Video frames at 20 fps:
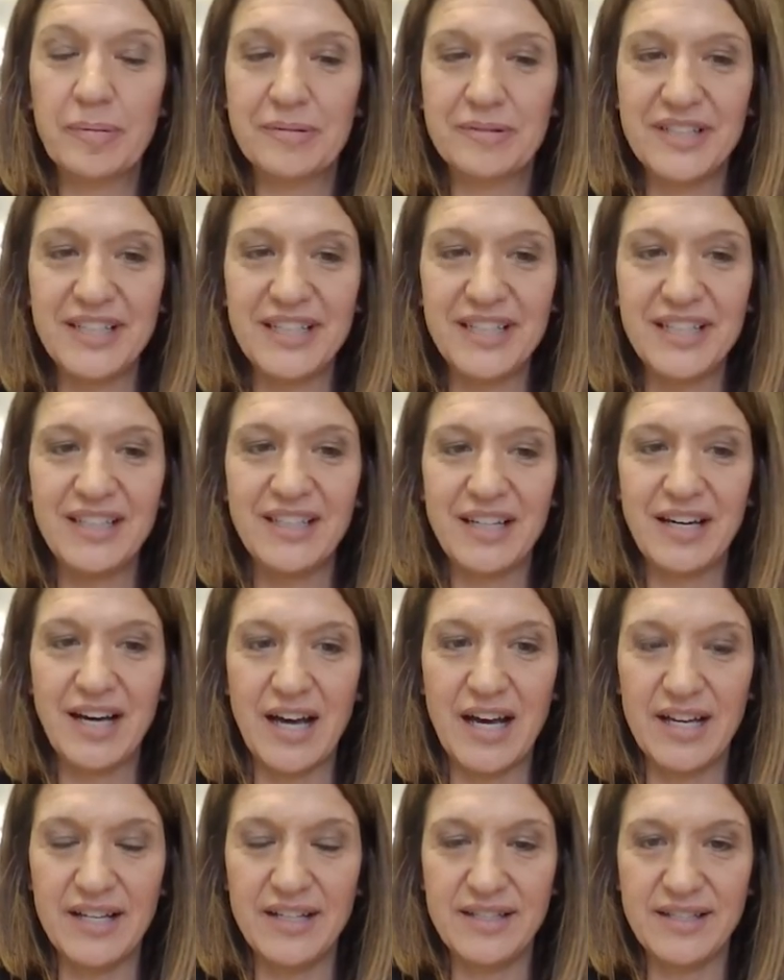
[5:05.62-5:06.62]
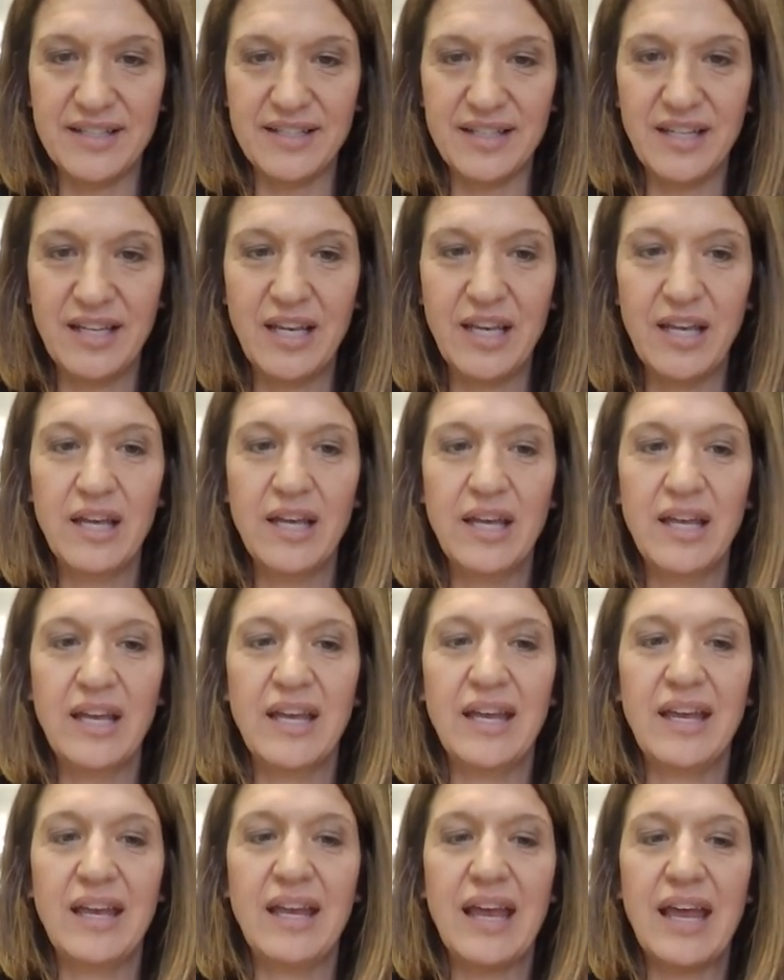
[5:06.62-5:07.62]
pre-cut
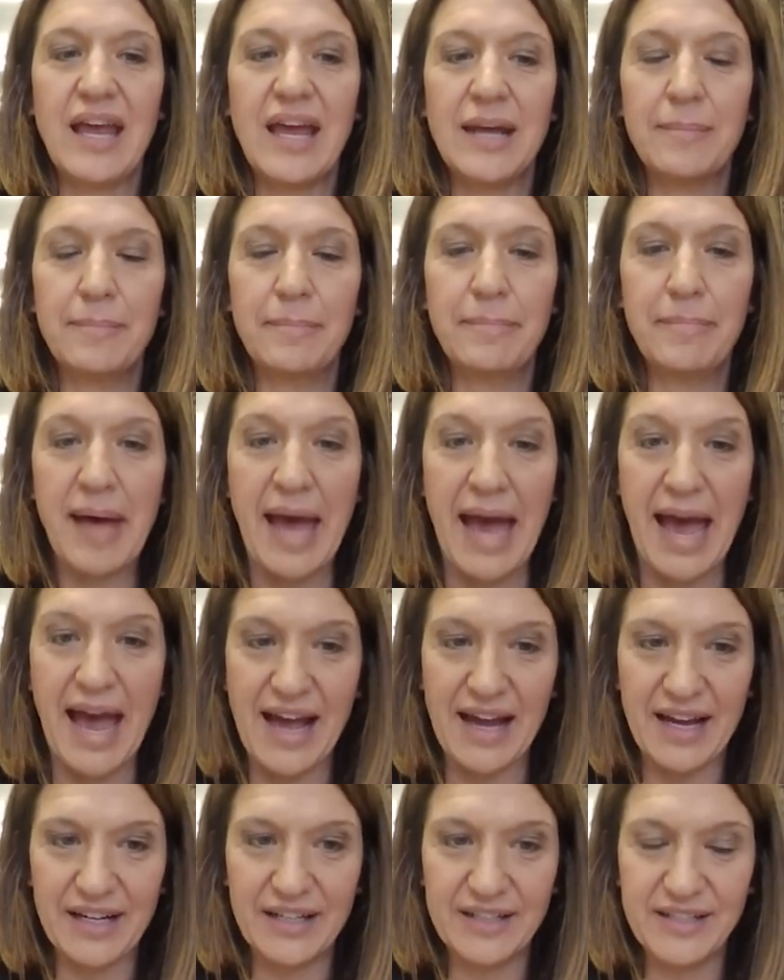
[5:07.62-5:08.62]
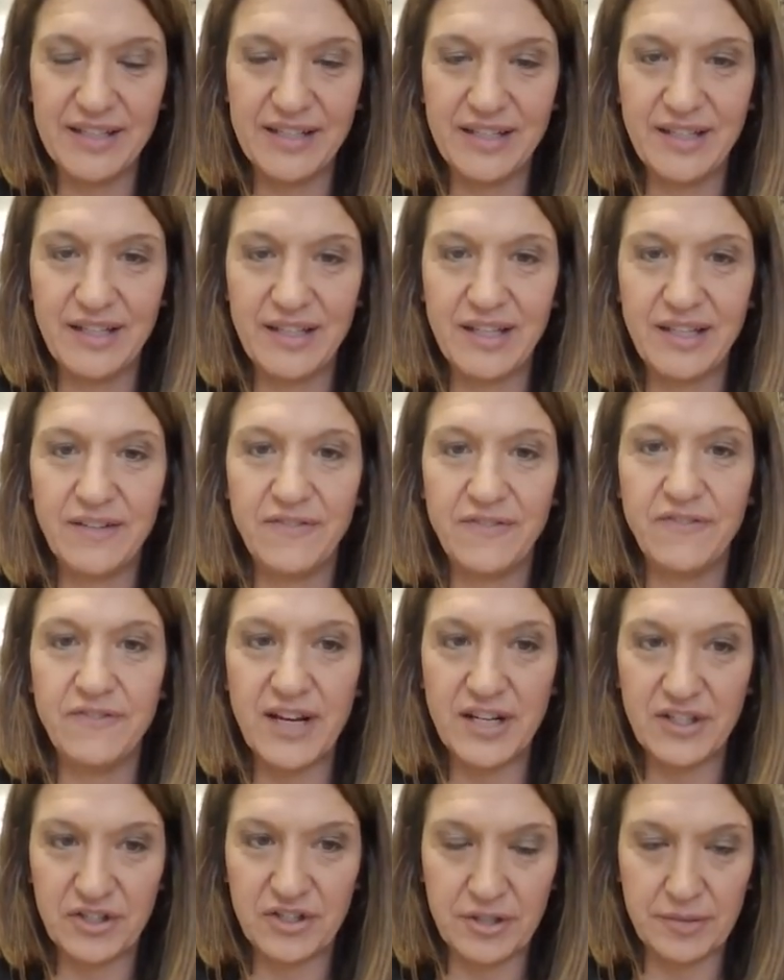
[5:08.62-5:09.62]
and bagged
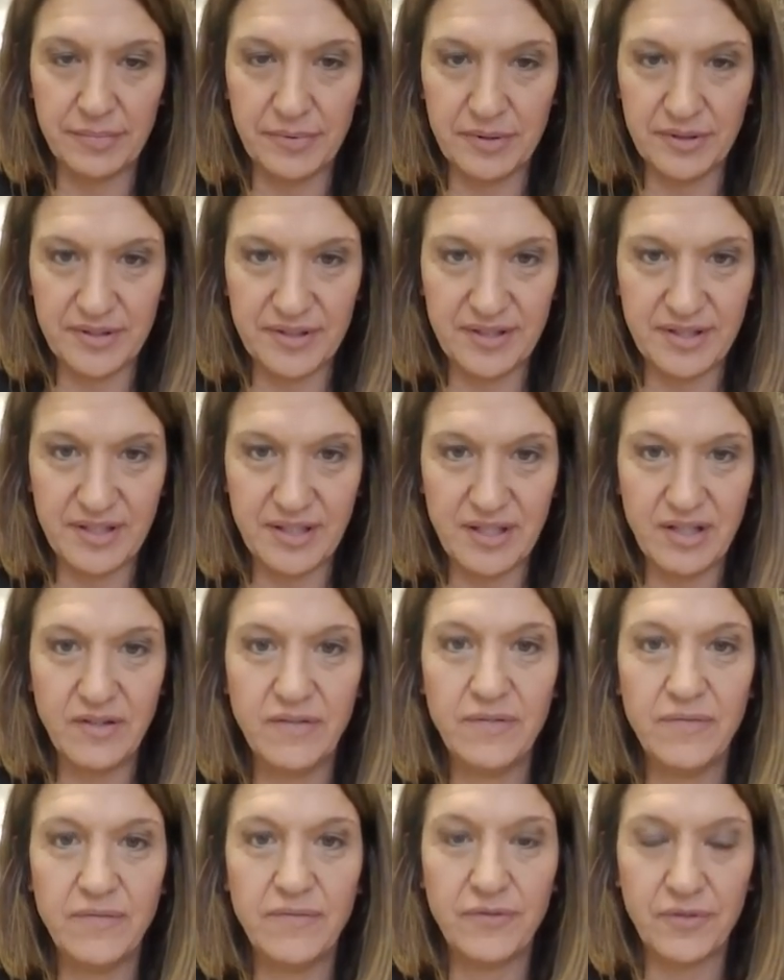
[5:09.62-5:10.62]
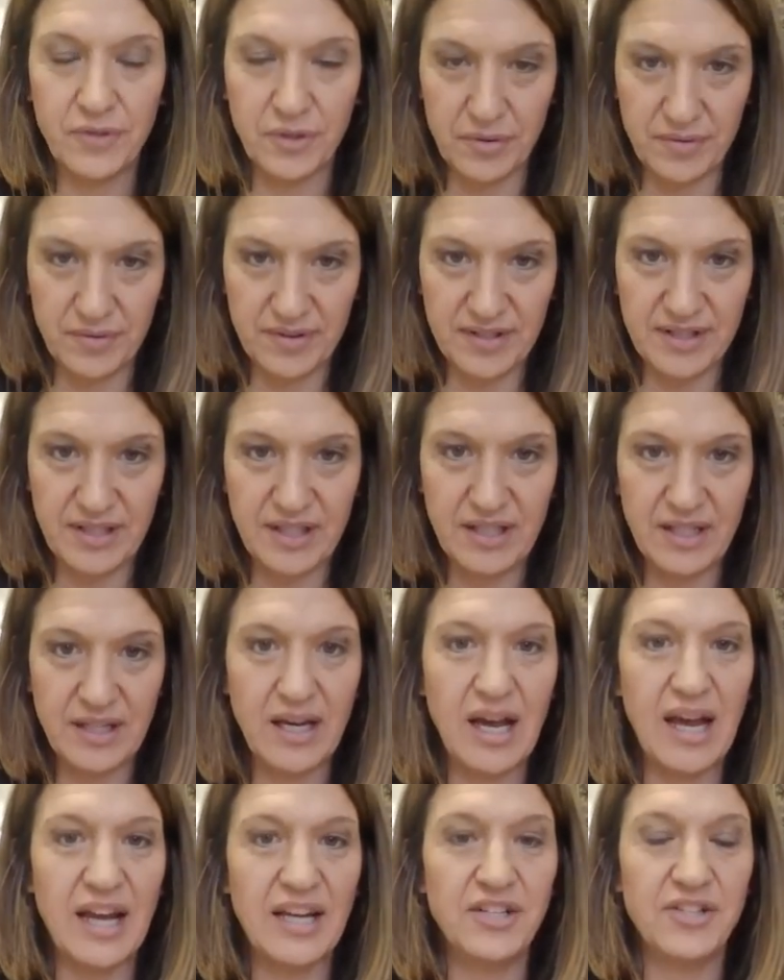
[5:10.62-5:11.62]
vegetables, fruits.
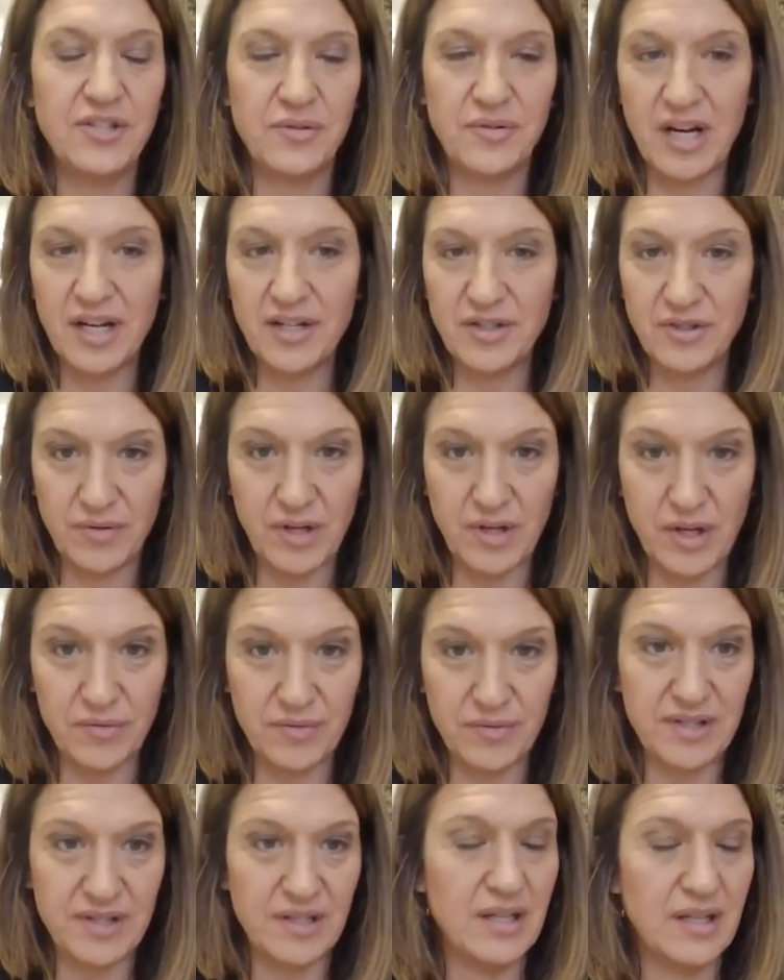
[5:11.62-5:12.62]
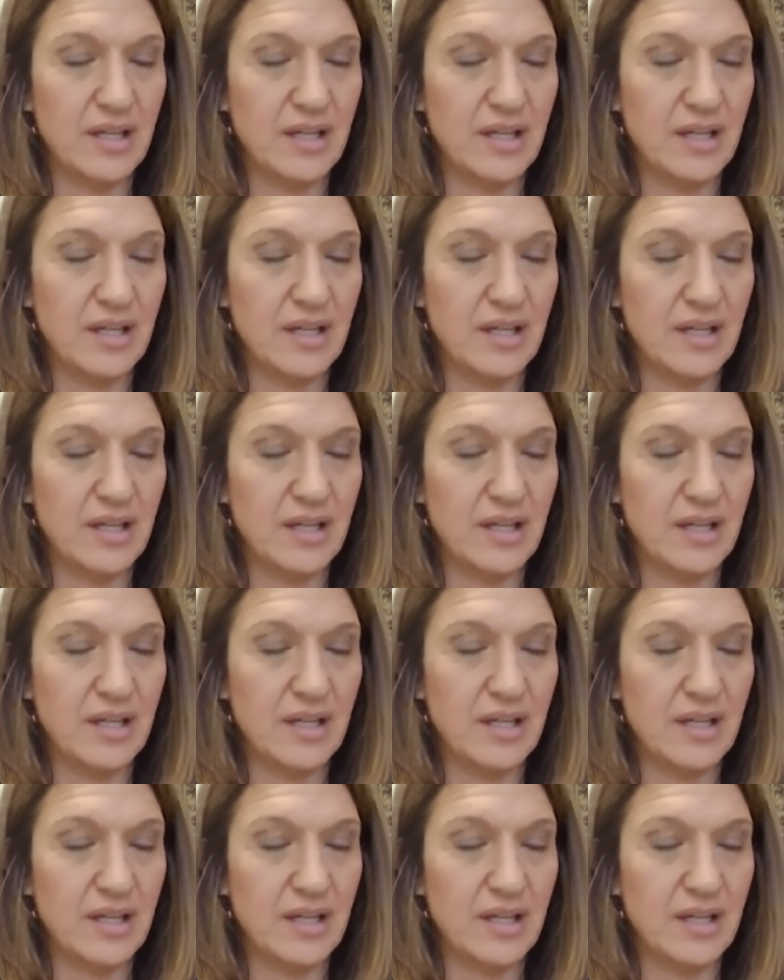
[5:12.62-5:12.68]
I do not do those.